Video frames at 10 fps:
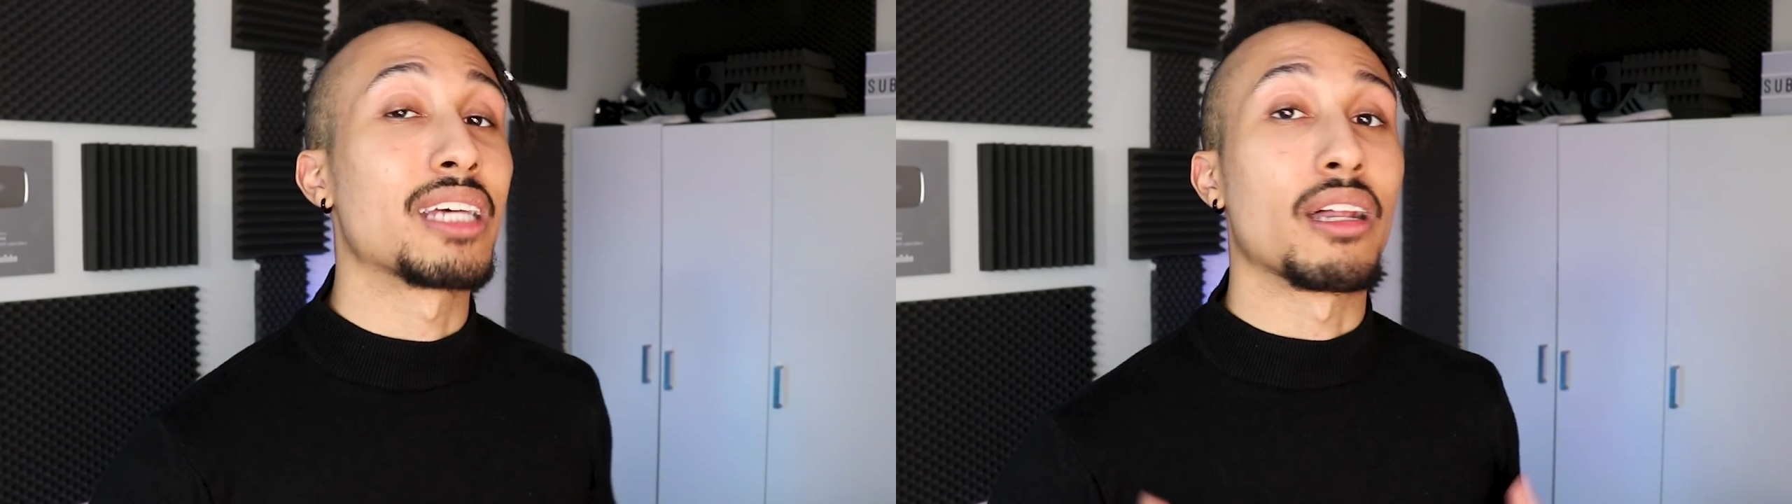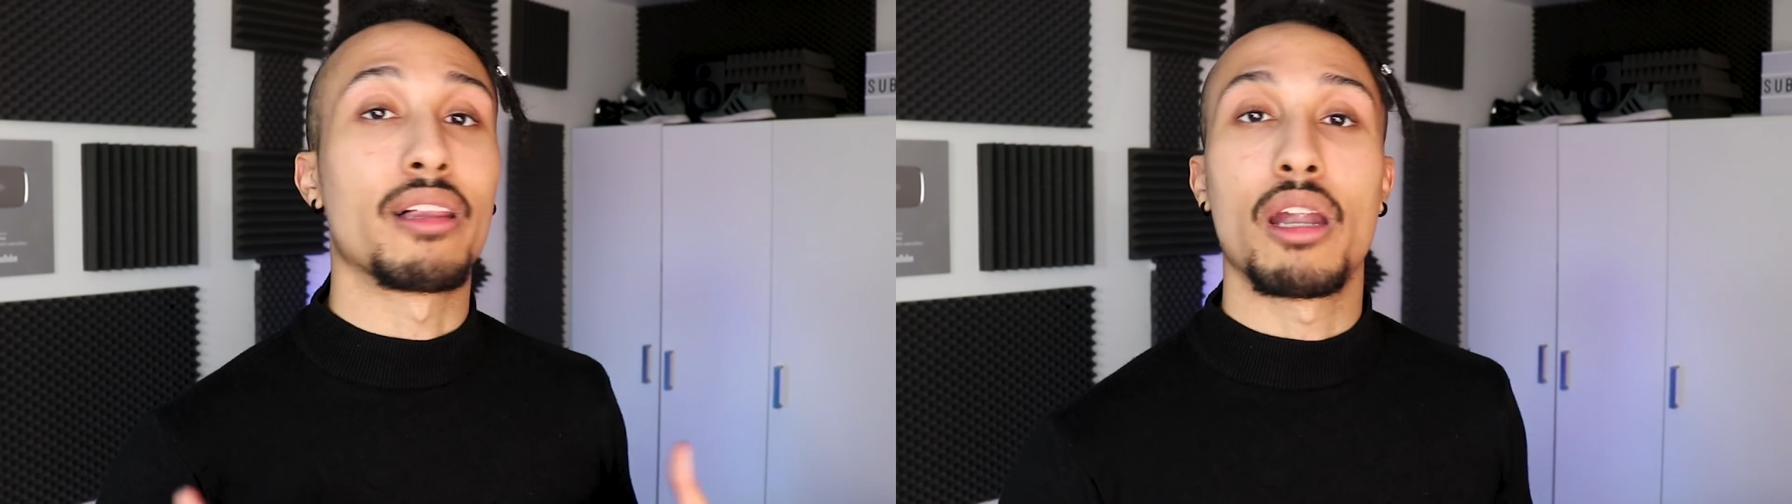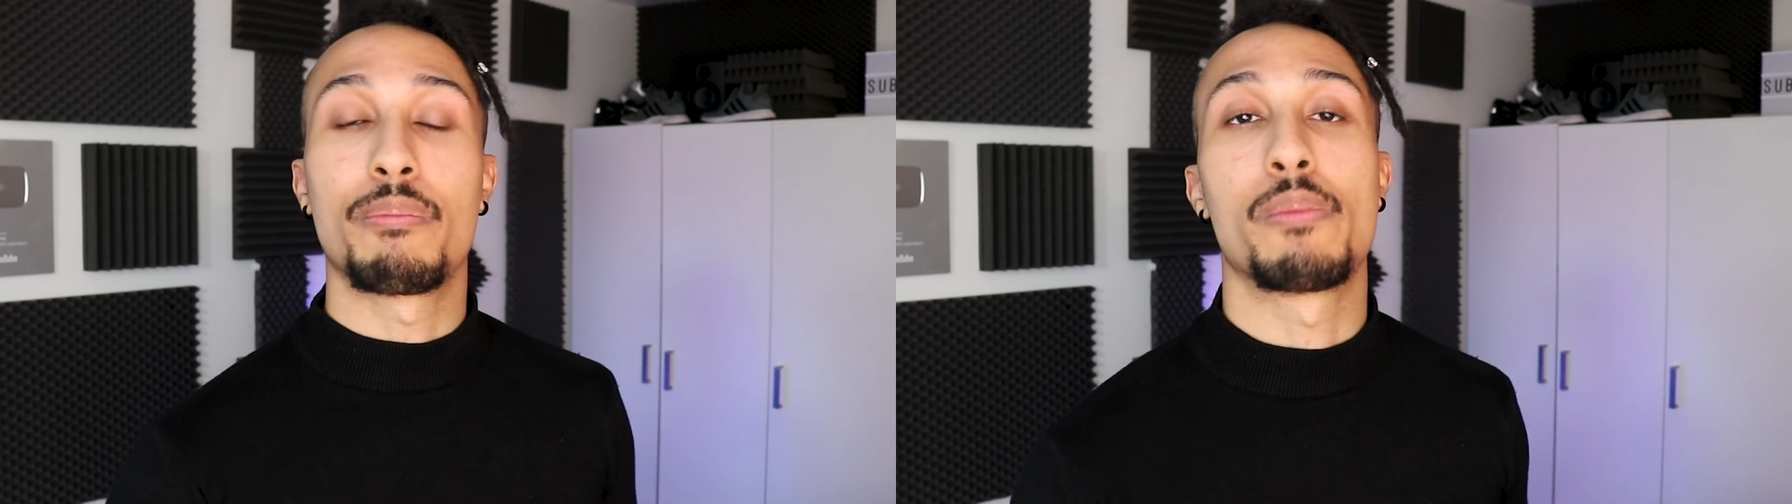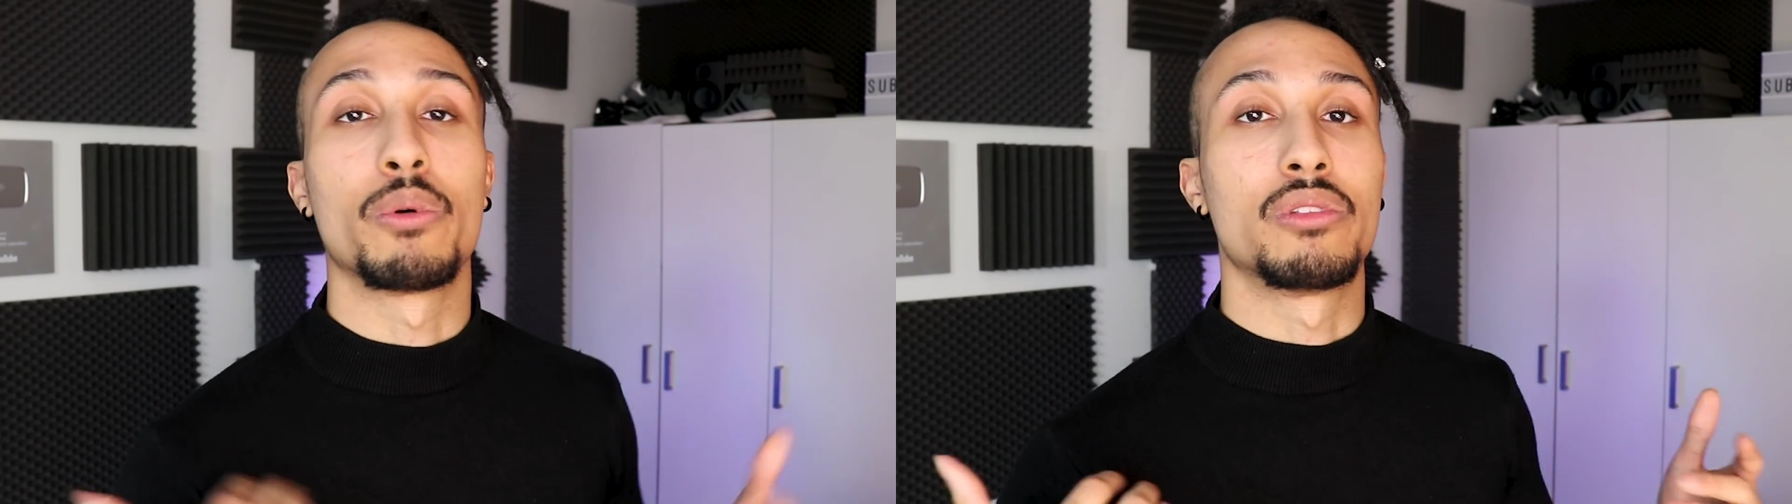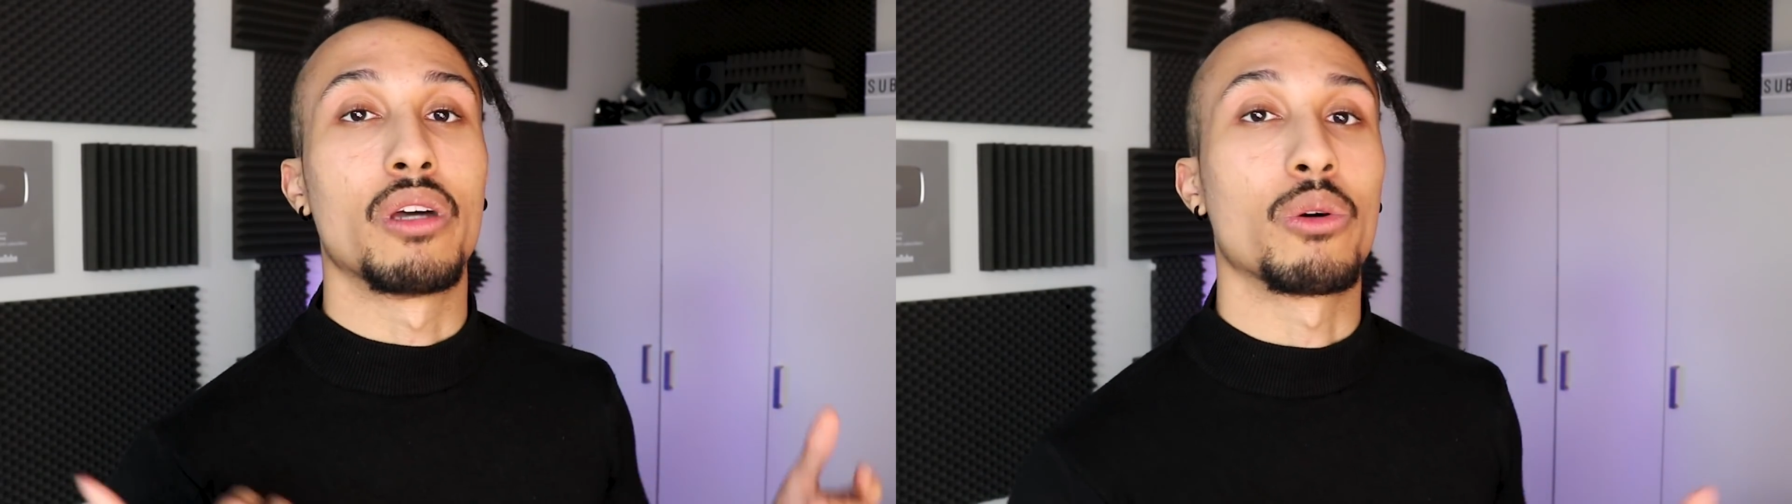that a lot of
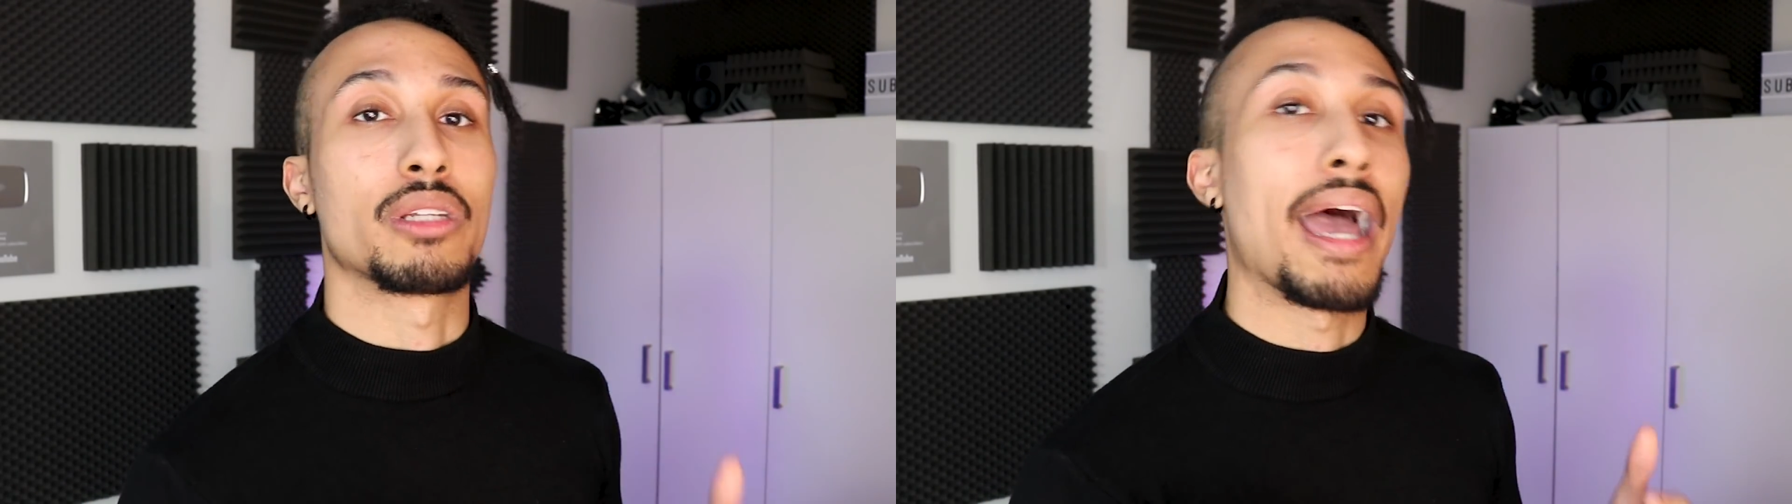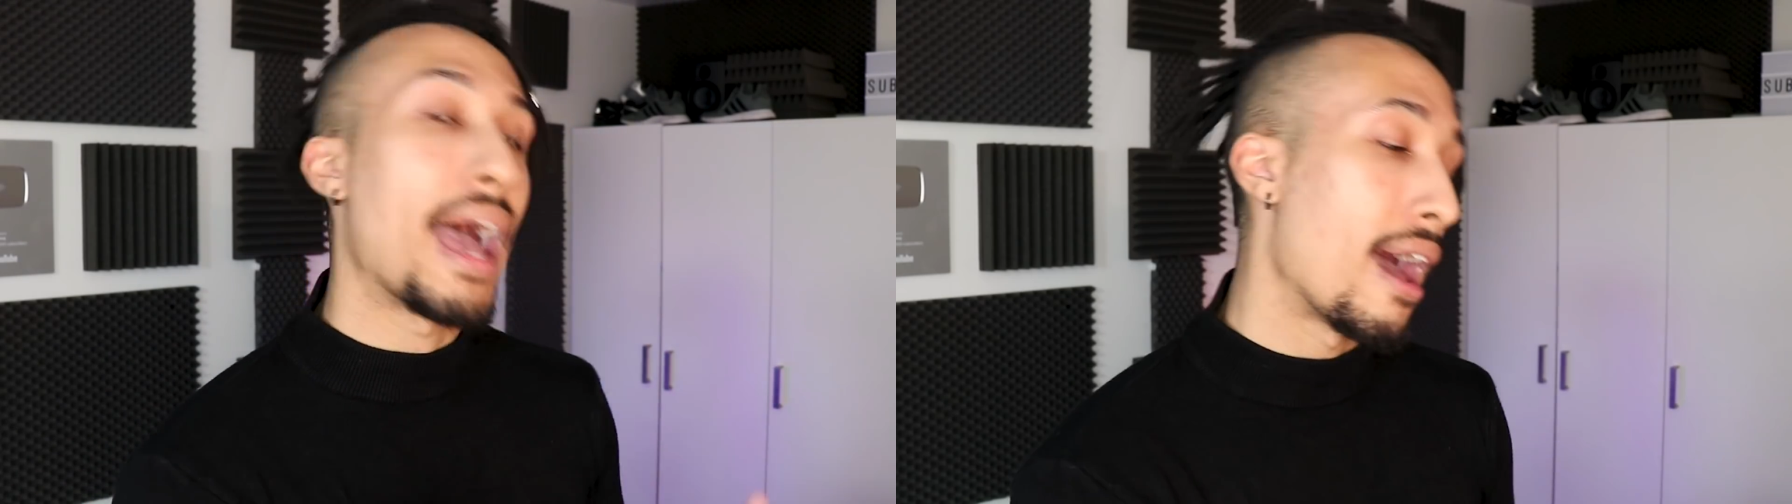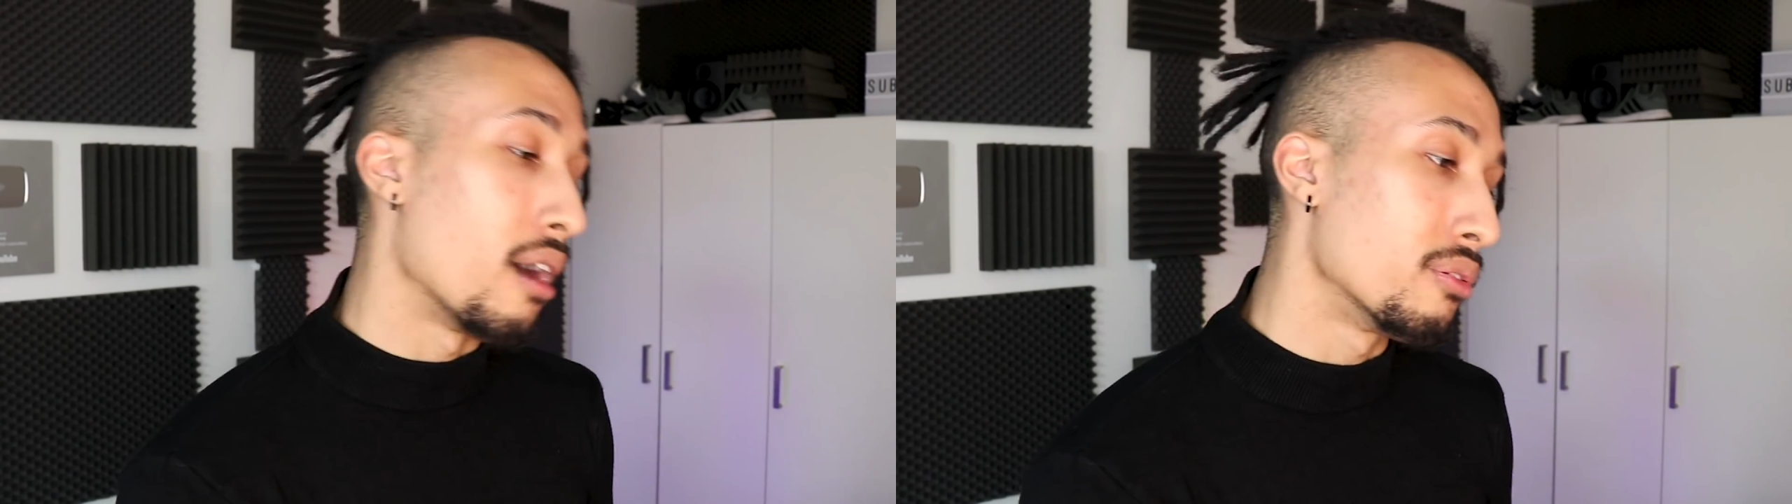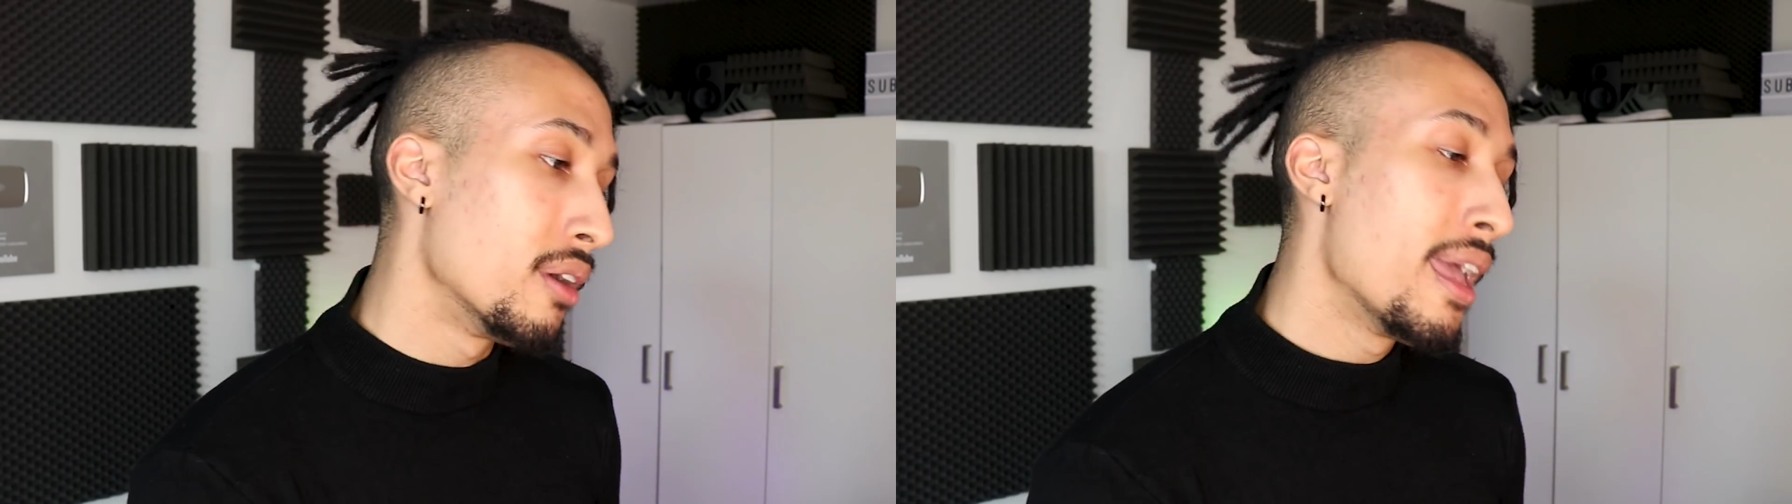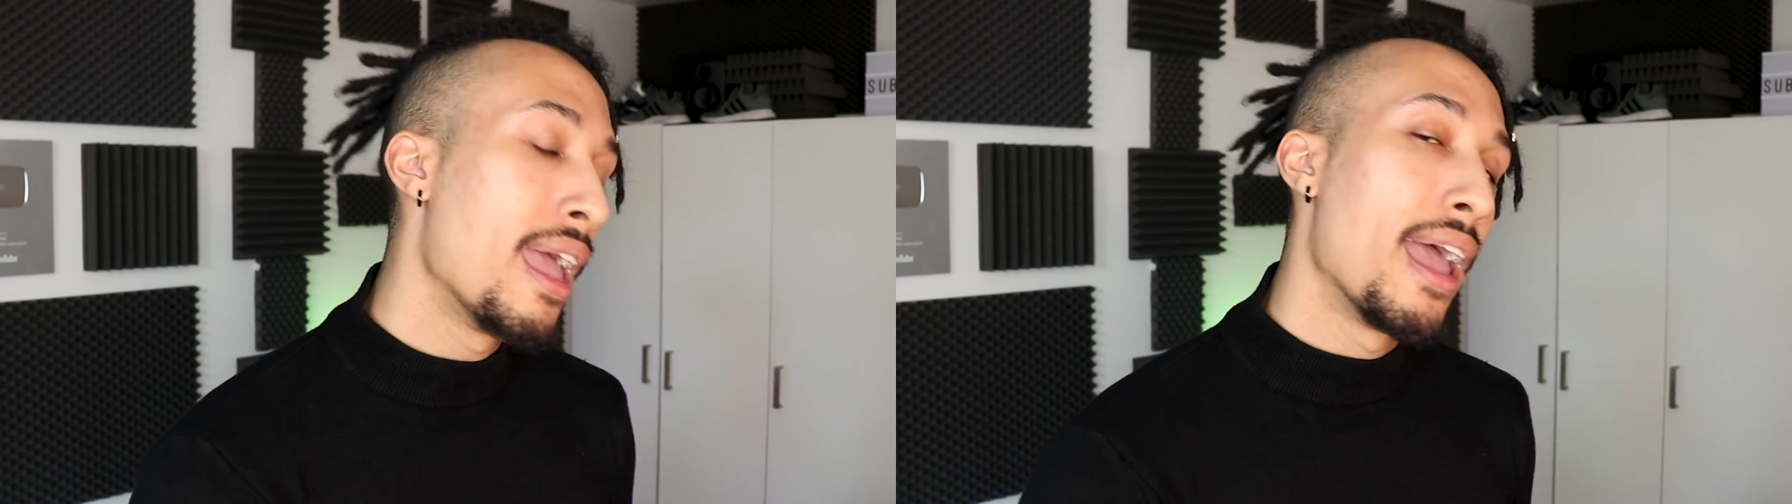people don't have.